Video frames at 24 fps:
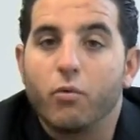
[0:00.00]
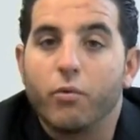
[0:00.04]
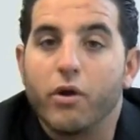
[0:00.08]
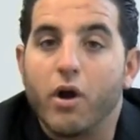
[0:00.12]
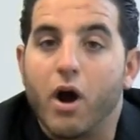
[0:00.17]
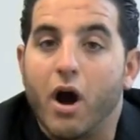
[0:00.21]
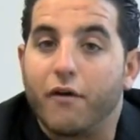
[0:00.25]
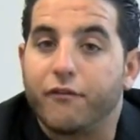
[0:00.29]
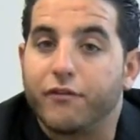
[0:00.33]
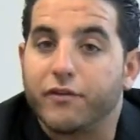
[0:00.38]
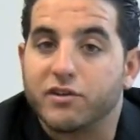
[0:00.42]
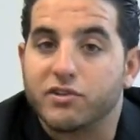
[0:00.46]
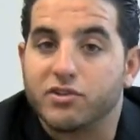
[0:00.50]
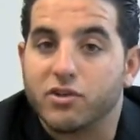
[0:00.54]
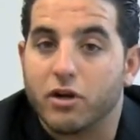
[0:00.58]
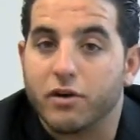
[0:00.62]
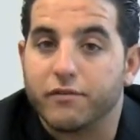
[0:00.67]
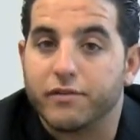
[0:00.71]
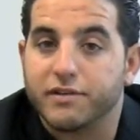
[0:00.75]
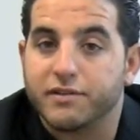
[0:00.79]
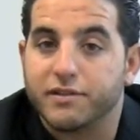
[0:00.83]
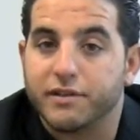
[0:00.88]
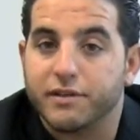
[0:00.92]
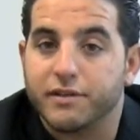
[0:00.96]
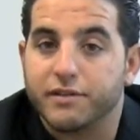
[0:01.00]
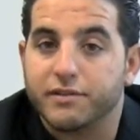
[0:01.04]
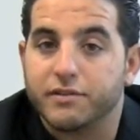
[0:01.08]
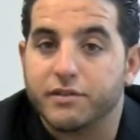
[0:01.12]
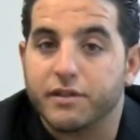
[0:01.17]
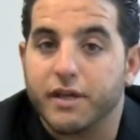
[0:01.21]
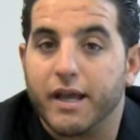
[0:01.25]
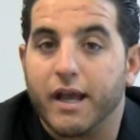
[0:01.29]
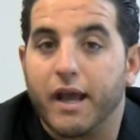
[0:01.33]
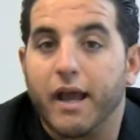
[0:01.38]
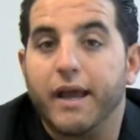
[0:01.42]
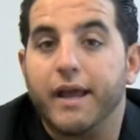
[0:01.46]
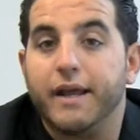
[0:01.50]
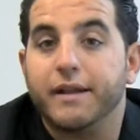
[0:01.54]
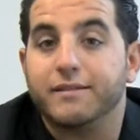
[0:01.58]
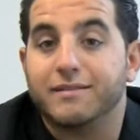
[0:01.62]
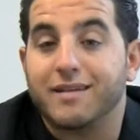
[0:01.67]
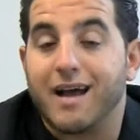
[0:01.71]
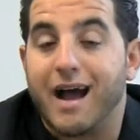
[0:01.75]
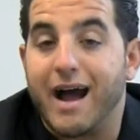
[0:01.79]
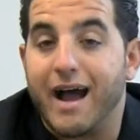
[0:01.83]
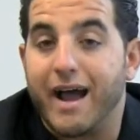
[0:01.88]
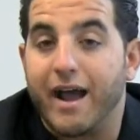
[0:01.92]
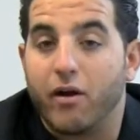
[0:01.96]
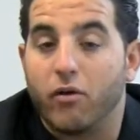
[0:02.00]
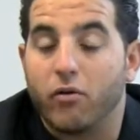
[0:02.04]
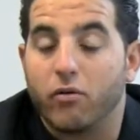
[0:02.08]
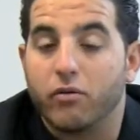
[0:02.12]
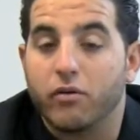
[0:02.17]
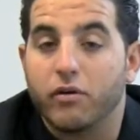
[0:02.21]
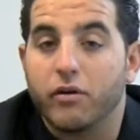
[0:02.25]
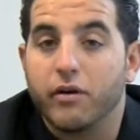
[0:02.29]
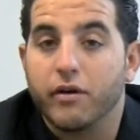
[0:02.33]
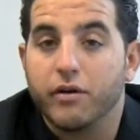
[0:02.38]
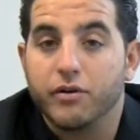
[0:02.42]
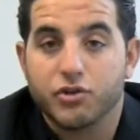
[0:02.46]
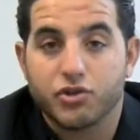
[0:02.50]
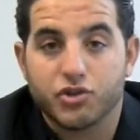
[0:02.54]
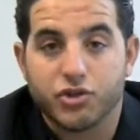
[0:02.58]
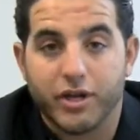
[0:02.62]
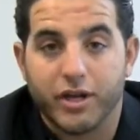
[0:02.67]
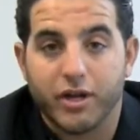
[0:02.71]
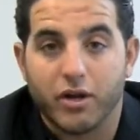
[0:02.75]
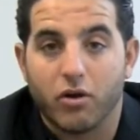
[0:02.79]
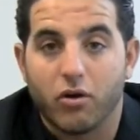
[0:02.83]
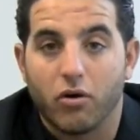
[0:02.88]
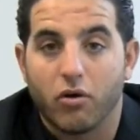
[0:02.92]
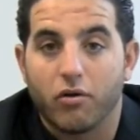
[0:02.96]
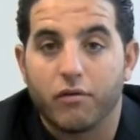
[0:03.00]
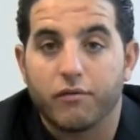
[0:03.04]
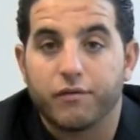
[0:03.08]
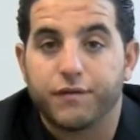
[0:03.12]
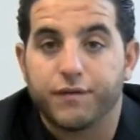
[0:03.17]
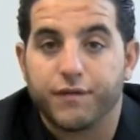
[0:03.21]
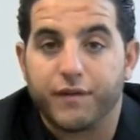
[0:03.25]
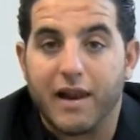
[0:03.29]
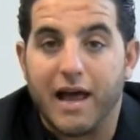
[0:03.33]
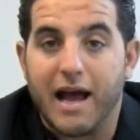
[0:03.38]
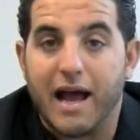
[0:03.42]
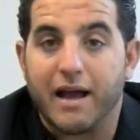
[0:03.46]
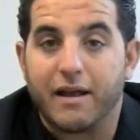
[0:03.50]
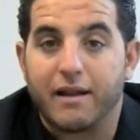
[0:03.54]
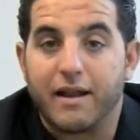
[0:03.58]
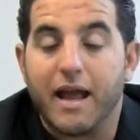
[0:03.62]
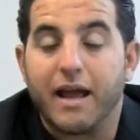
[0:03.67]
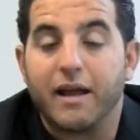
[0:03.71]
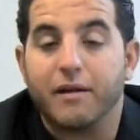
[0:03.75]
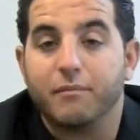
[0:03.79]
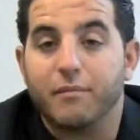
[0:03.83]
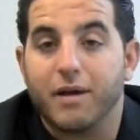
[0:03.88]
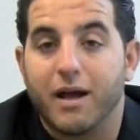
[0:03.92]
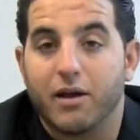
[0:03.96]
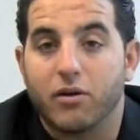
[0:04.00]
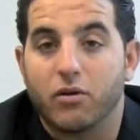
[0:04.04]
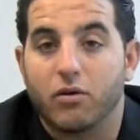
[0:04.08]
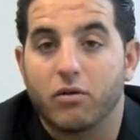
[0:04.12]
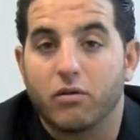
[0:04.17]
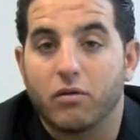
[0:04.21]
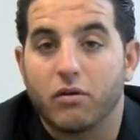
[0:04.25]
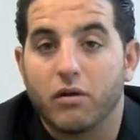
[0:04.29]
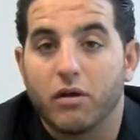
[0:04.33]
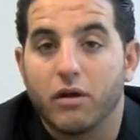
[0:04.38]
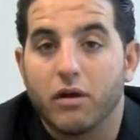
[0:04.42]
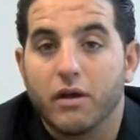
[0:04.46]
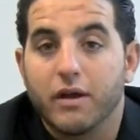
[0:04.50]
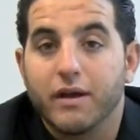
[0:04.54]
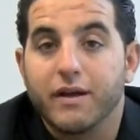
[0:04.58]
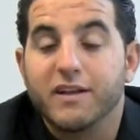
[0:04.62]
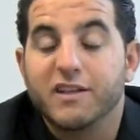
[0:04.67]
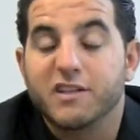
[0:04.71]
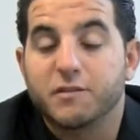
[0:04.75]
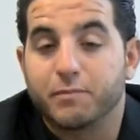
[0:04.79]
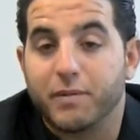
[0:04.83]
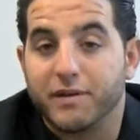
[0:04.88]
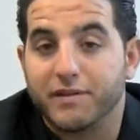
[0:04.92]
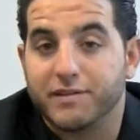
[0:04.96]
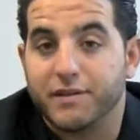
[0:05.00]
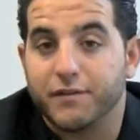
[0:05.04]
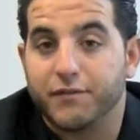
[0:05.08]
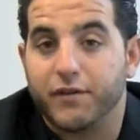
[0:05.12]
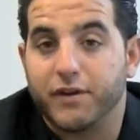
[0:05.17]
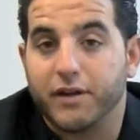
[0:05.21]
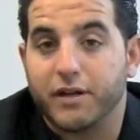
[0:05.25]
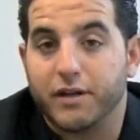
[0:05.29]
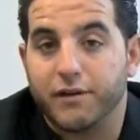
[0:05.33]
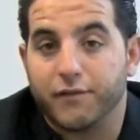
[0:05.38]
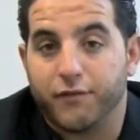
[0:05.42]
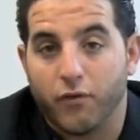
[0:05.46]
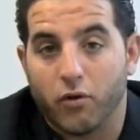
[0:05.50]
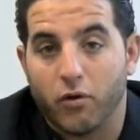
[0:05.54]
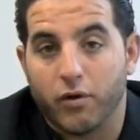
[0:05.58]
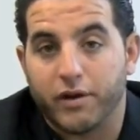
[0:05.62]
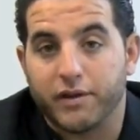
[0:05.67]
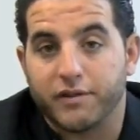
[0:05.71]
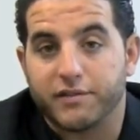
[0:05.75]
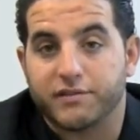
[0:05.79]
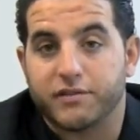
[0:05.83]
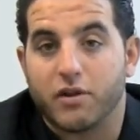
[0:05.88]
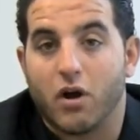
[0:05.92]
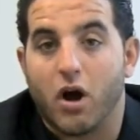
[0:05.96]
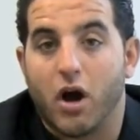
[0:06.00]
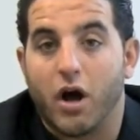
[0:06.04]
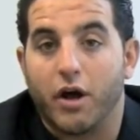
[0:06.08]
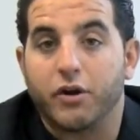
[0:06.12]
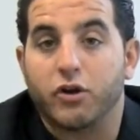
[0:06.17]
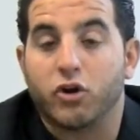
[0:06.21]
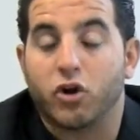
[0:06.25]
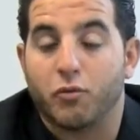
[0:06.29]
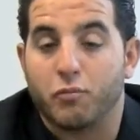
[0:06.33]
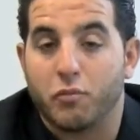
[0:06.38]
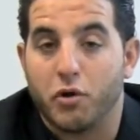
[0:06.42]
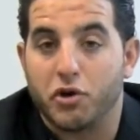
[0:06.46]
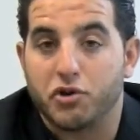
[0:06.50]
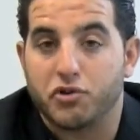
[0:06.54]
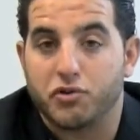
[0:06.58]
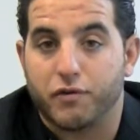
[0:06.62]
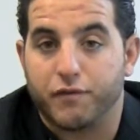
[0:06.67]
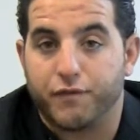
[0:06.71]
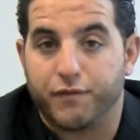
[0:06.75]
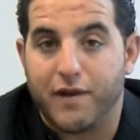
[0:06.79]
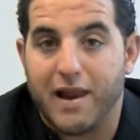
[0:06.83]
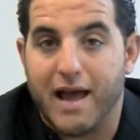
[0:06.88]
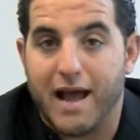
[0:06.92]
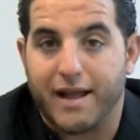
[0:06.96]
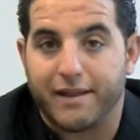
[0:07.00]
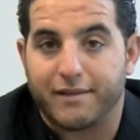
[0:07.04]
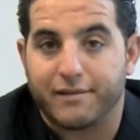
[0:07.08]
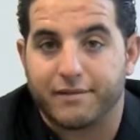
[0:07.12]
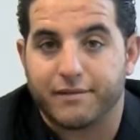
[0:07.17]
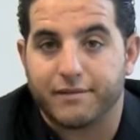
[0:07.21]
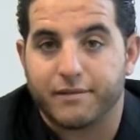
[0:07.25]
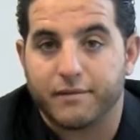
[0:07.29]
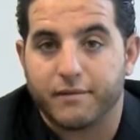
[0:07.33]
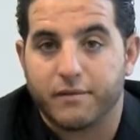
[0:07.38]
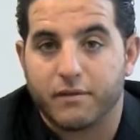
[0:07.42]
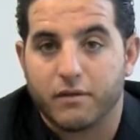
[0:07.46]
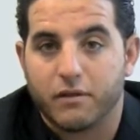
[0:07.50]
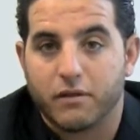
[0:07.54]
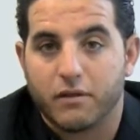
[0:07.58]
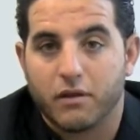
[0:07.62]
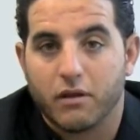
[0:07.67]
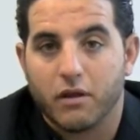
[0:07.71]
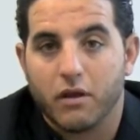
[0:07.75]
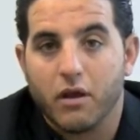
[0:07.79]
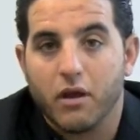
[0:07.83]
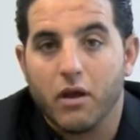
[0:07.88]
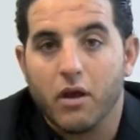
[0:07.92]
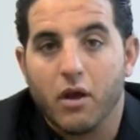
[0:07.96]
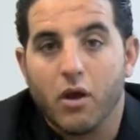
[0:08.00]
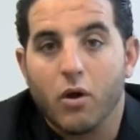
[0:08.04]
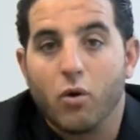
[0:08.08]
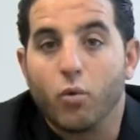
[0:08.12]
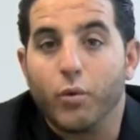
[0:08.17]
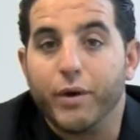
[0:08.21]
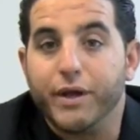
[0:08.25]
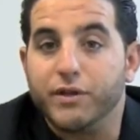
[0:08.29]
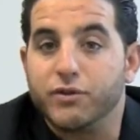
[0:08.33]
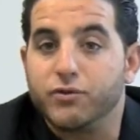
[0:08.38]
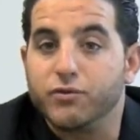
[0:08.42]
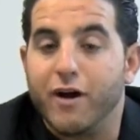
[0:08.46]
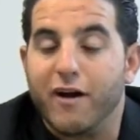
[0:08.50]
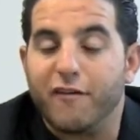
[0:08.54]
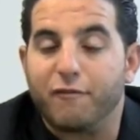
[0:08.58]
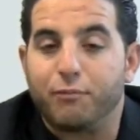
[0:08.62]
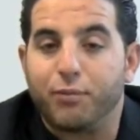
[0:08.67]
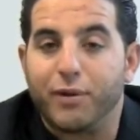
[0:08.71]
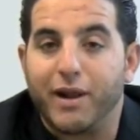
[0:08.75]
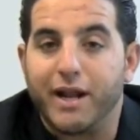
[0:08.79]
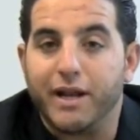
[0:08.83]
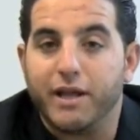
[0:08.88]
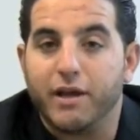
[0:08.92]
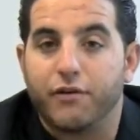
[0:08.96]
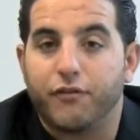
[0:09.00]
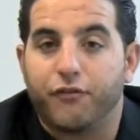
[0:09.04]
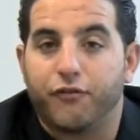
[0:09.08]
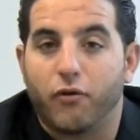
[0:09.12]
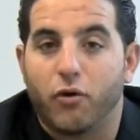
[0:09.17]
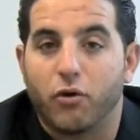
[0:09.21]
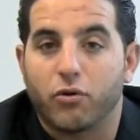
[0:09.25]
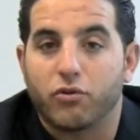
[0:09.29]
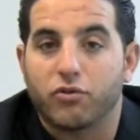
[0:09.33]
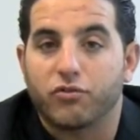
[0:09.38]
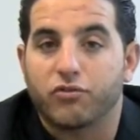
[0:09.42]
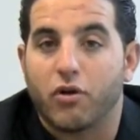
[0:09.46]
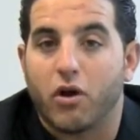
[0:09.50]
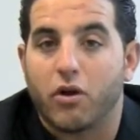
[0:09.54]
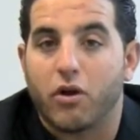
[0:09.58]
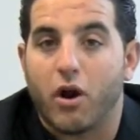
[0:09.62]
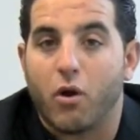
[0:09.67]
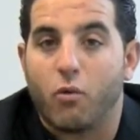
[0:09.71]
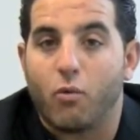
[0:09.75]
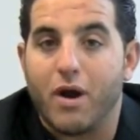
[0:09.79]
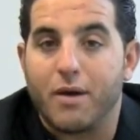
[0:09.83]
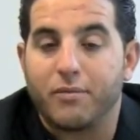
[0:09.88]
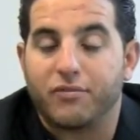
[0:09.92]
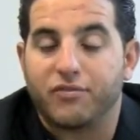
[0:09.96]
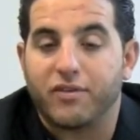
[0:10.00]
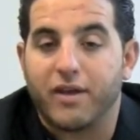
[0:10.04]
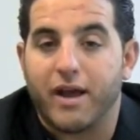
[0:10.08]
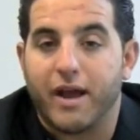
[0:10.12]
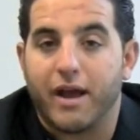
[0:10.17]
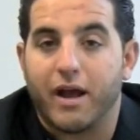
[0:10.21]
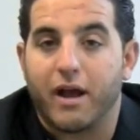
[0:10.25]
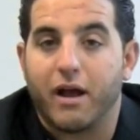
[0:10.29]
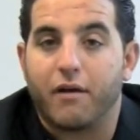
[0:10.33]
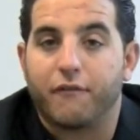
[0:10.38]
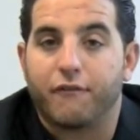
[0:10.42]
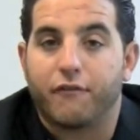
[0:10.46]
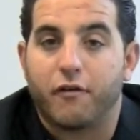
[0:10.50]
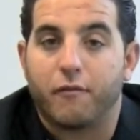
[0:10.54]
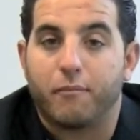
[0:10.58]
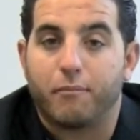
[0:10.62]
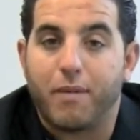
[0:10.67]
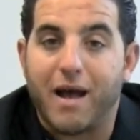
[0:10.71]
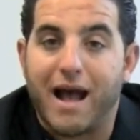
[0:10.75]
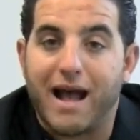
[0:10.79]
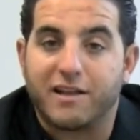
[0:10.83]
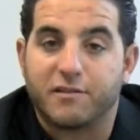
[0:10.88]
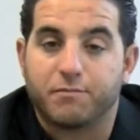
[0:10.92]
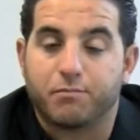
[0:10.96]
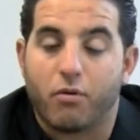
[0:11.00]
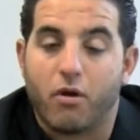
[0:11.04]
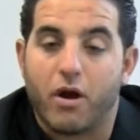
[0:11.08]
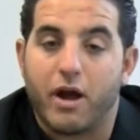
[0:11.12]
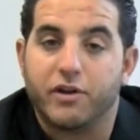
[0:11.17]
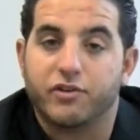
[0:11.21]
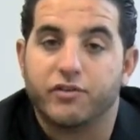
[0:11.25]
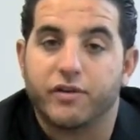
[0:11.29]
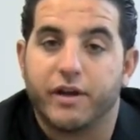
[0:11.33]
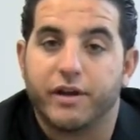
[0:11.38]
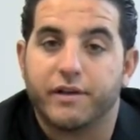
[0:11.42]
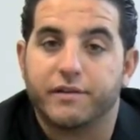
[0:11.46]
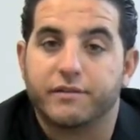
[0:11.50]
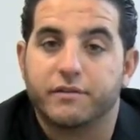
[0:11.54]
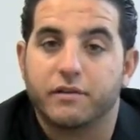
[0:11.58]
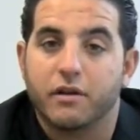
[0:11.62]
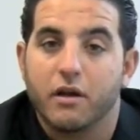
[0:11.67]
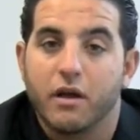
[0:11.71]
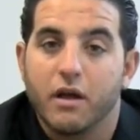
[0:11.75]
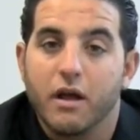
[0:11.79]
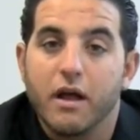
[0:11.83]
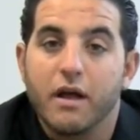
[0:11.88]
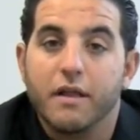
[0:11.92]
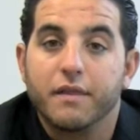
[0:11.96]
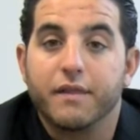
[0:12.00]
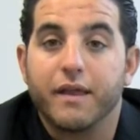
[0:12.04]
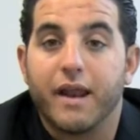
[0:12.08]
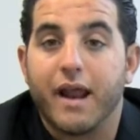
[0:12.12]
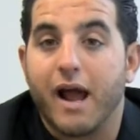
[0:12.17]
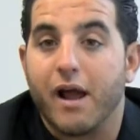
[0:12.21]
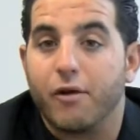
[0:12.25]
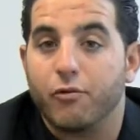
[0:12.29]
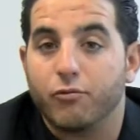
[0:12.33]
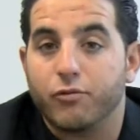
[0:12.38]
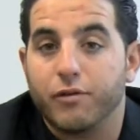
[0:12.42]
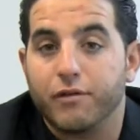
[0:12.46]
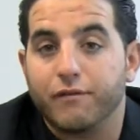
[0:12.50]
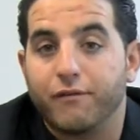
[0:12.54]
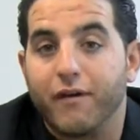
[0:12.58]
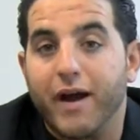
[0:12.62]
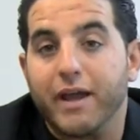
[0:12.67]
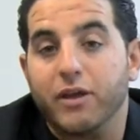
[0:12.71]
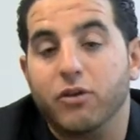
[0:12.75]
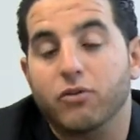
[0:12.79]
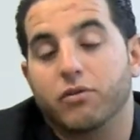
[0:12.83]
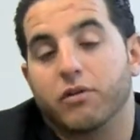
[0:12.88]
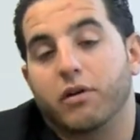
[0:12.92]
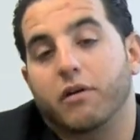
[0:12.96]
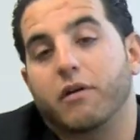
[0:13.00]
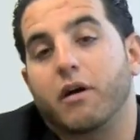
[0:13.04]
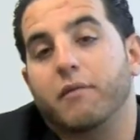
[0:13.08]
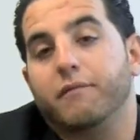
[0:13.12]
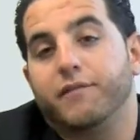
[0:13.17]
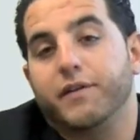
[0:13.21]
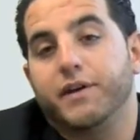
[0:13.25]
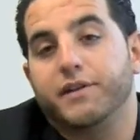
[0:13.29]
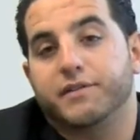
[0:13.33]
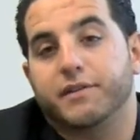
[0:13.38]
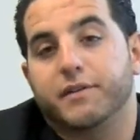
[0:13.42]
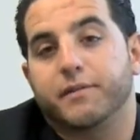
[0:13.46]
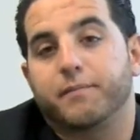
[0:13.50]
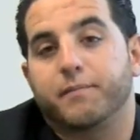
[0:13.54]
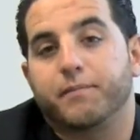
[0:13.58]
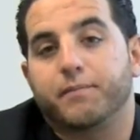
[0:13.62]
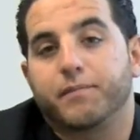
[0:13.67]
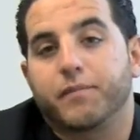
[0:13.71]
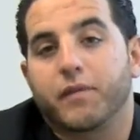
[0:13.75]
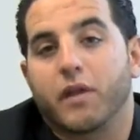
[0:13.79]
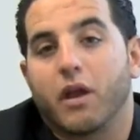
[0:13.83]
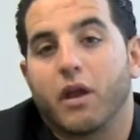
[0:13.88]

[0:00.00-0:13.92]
We offer services in tile, shingle, flat, and metal, specifically focused on commercial flats. We do have plenty of photos on our website from past projects that I would invite you to come visit.